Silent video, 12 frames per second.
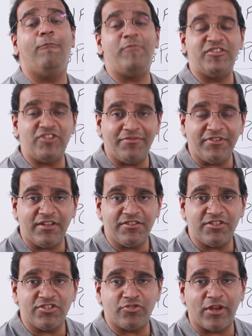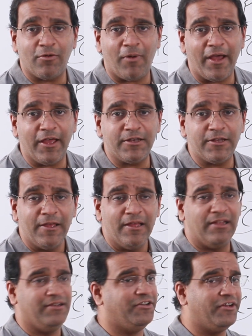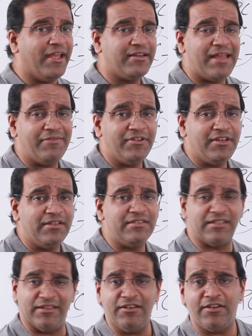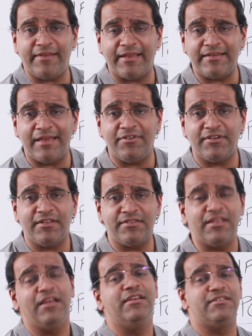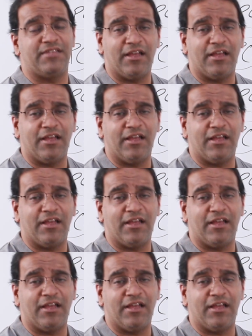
how much evidence is required, direct evidence, indirect evidence,